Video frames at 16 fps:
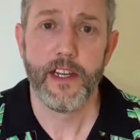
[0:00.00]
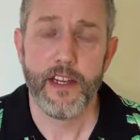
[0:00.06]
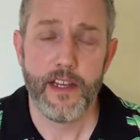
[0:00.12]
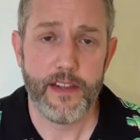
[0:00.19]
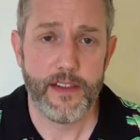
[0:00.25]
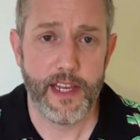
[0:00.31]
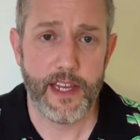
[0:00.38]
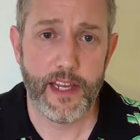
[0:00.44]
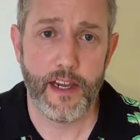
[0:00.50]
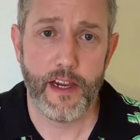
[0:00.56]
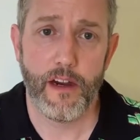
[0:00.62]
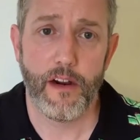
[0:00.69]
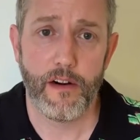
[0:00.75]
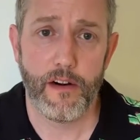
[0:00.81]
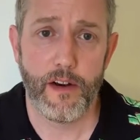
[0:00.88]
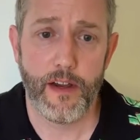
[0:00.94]
They
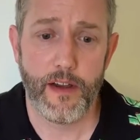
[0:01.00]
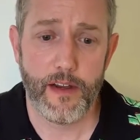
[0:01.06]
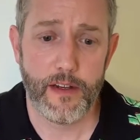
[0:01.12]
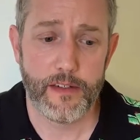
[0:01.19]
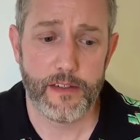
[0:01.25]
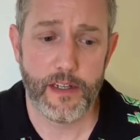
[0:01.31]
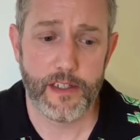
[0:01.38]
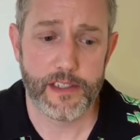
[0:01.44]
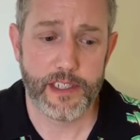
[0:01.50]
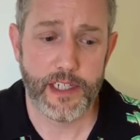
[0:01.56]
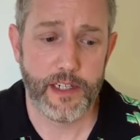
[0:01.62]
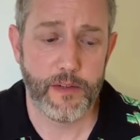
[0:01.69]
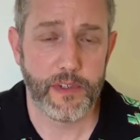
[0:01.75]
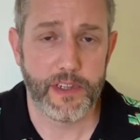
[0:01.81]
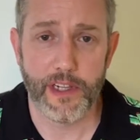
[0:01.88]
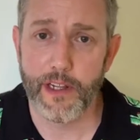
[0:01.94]
are a
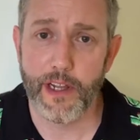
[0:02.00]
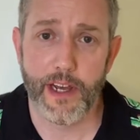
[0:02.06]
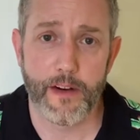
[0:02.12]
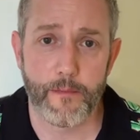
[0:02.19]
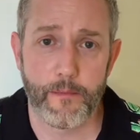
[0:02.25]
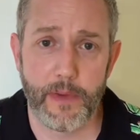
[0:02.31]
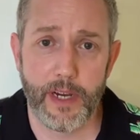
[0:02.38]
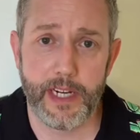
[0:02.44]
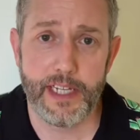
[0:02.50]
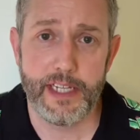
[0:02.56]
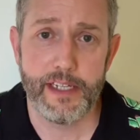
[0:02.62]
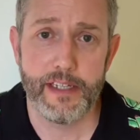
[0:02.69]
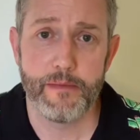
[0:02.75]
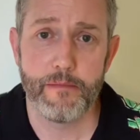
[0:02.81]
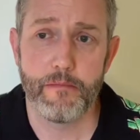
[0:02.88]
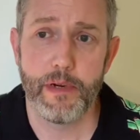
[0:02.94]
city with a lot of
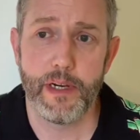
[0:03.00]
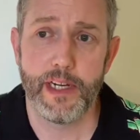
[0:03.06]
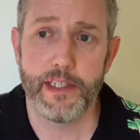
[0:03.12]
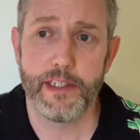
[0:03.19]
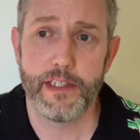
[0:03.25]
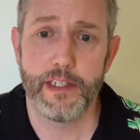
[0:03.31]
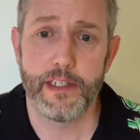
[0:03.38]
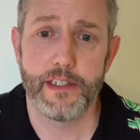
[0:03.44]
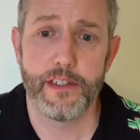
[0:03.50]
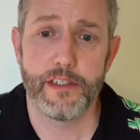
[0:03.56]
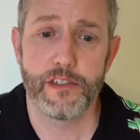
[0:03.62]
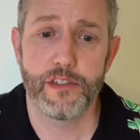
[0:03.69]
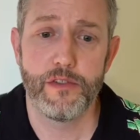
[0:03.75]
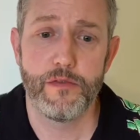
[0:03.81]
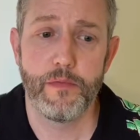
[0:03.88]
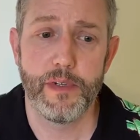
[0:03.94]
money, but the
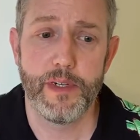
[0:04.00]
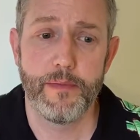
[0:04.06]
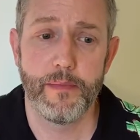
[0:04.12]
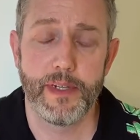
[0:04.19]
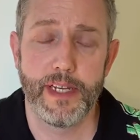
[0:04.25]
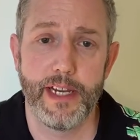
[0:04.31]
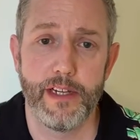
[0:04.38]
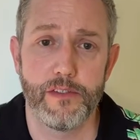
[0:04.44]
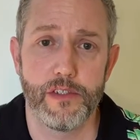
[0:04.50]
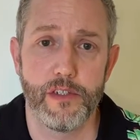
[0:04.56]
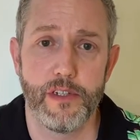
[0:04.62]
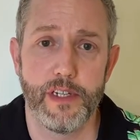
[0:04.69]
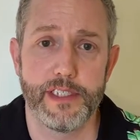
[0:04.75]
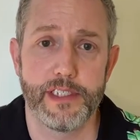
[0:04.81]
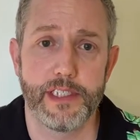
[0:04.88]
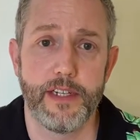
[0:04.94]
Supreme
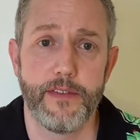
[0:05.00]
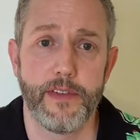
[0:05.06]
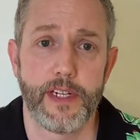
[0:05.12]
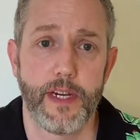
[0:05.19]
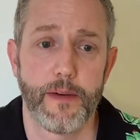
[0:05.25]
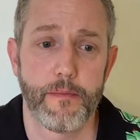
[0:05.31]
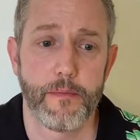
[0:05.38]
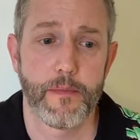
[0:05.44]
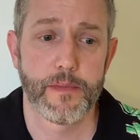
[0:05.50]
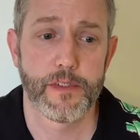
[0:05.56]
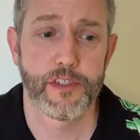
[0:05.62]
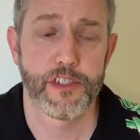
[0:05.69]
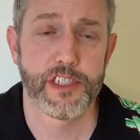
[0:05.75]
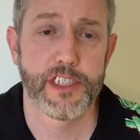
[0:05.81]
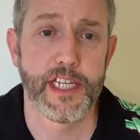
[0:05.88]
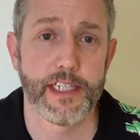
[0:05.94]
Council has given up
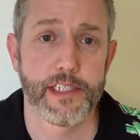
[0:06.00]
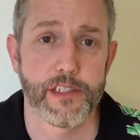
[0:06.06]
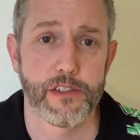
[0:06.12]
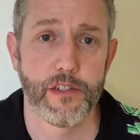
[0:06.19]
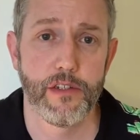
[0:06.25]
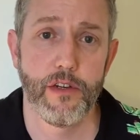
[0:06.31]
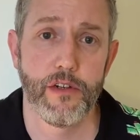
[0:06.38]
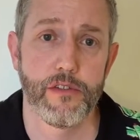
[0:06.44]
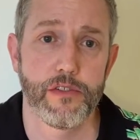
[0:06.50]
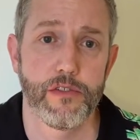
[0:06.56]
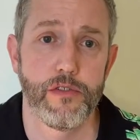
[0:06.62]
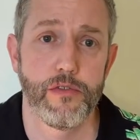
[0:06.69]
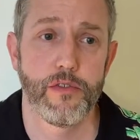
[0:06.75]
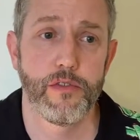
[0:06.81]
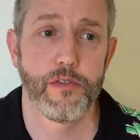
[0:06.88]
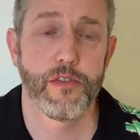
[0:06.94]
seats to those
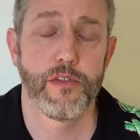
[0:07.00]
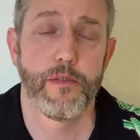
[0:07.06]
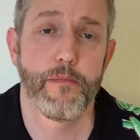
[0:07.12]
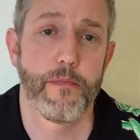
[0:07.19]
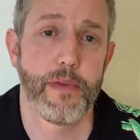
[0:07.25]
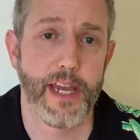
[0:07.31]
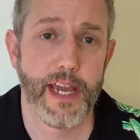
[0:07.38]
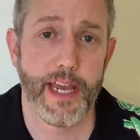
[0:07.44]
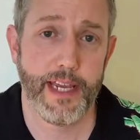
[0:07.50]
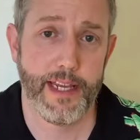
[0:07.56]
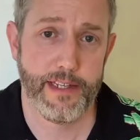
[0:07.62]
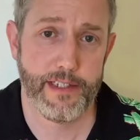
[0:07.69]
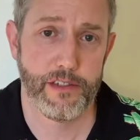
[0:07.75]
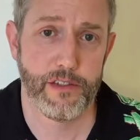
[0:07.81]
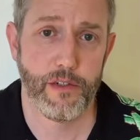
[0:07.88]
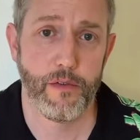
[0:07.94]
who could pay.
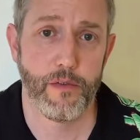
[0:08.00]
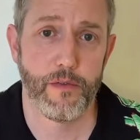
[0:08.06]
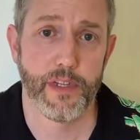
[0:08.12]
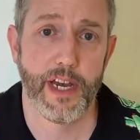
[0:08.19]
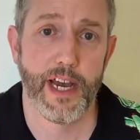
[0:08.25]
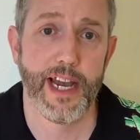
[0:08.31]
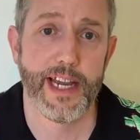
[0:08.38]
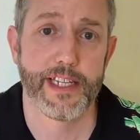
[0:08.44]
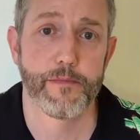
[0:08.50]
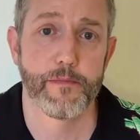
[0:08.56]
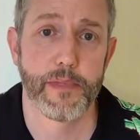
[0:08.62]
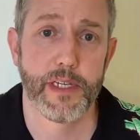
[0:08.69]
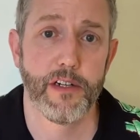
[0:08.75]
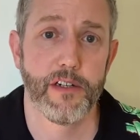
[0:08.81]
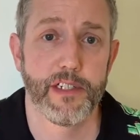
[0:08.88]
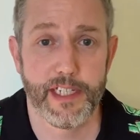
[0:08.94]
So the highest
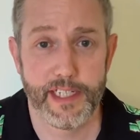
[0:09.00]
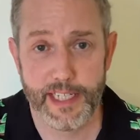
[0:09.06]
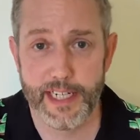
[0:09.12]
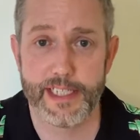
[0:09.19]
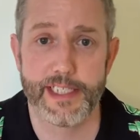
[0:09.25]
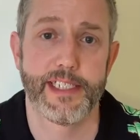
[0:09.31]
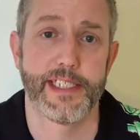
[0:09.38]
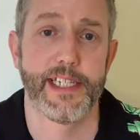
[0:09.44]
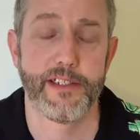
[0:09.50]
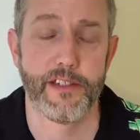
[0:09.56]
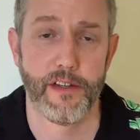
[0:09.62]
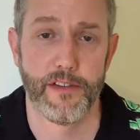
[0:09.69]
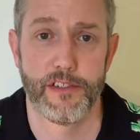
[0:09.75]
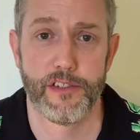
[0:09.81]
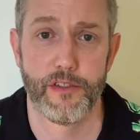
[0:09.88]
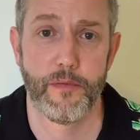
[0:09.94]
bidder can get a seat
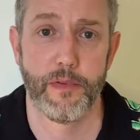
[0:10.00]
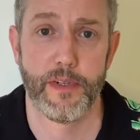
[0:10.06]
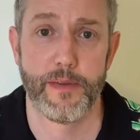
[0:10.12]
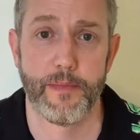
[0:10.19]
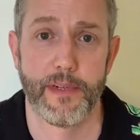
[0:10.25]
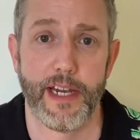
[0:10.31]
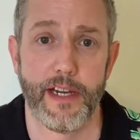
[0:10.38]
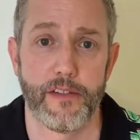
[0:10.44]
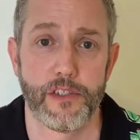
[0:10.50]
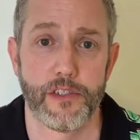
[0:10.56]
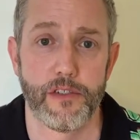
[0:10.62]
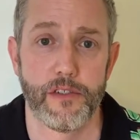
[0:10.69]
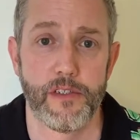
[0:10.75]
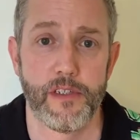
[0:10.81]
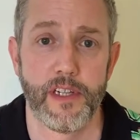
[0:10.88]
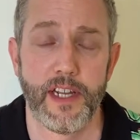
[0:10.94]
on the Supreme
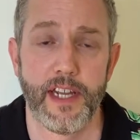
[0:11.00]
Council.